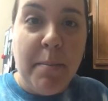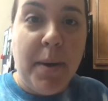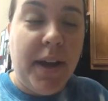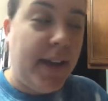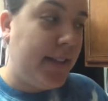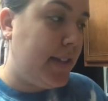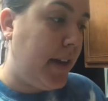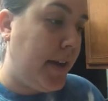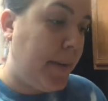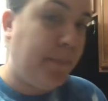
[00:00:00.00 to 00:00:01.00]
but
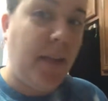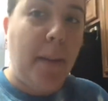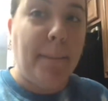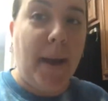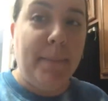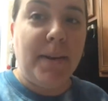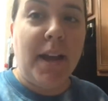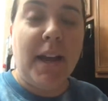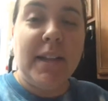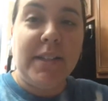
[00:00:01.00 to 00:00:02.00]
I'm popping
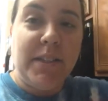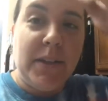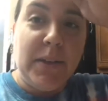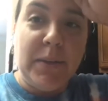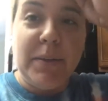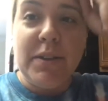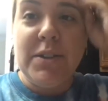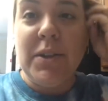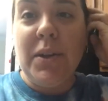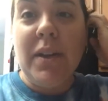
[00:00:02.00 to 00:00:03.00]
on to
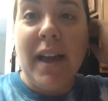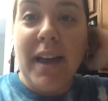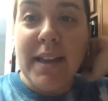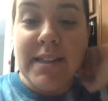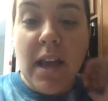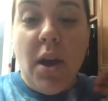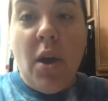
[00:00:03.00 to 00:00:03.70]
show you guys.